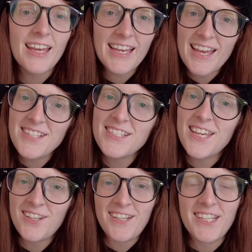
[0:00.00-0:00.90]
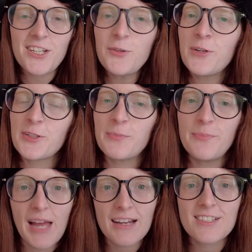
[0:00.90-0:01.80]
Hey guys, Kira here. Welcome
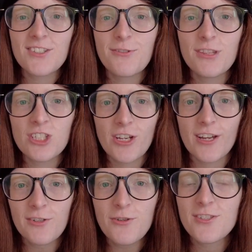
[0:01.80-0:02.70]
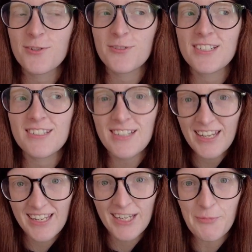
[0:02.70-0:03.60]
back to the channel. So
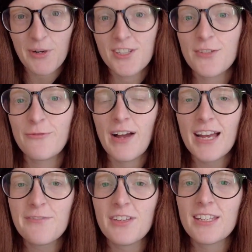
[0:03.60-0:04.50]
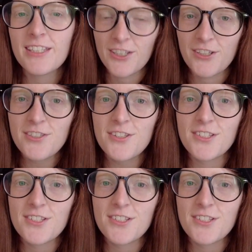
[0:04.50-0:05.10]
today marks 5 years